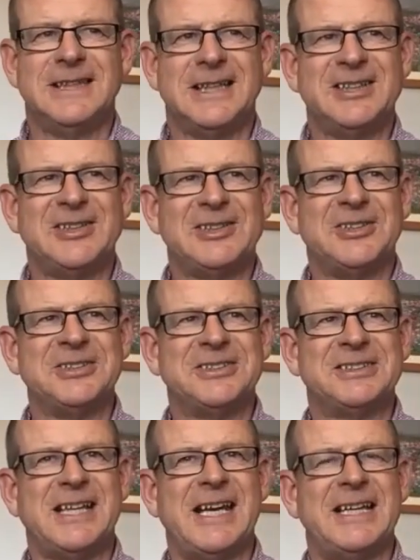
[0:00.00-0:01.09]
And God
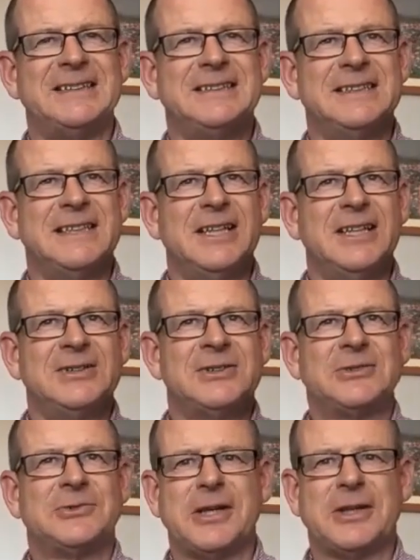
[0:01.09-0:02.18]
says,
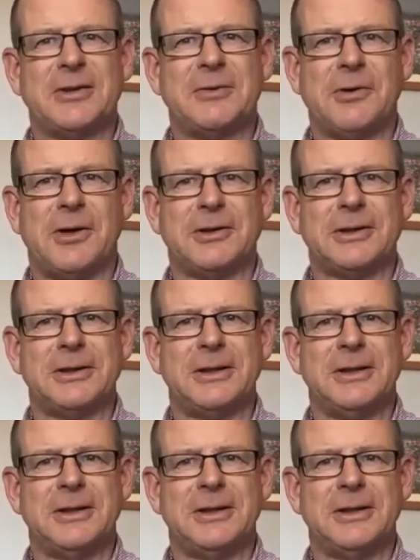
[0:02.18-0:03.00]
strike the rock